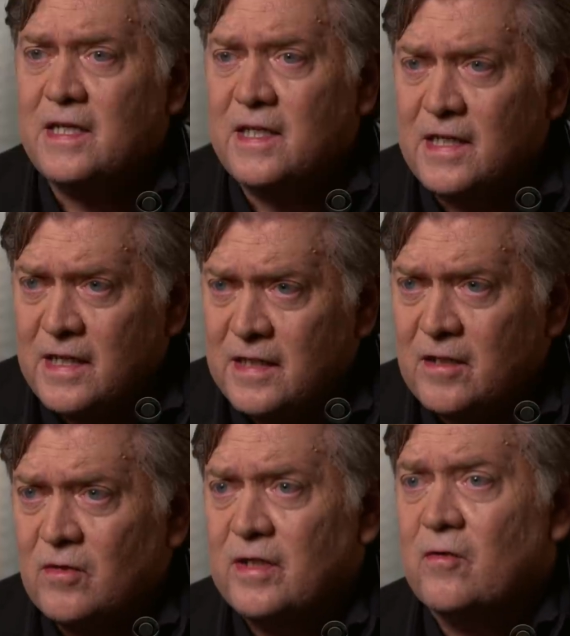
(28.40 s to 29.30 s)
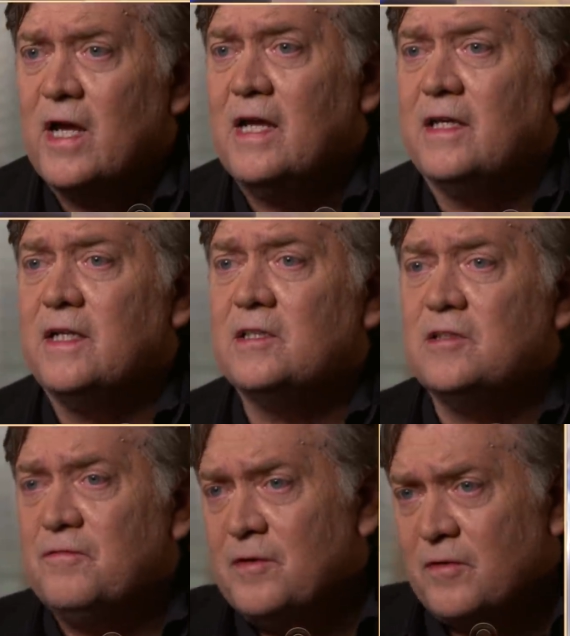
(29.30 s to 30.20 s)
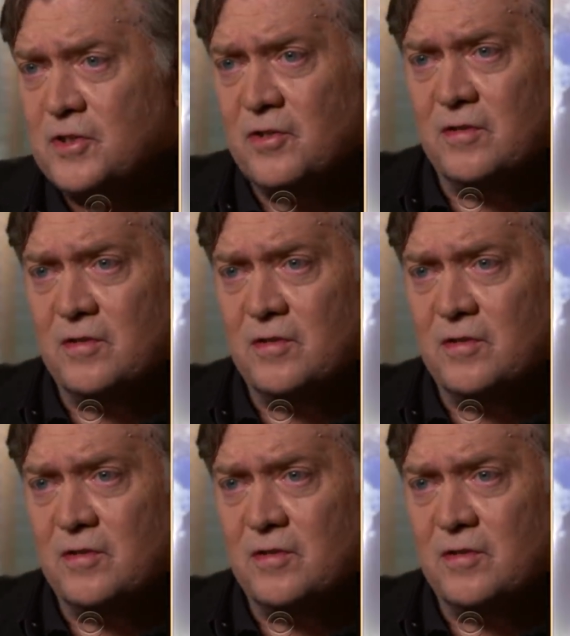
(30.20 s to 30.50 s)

They need illegal aliens to fill the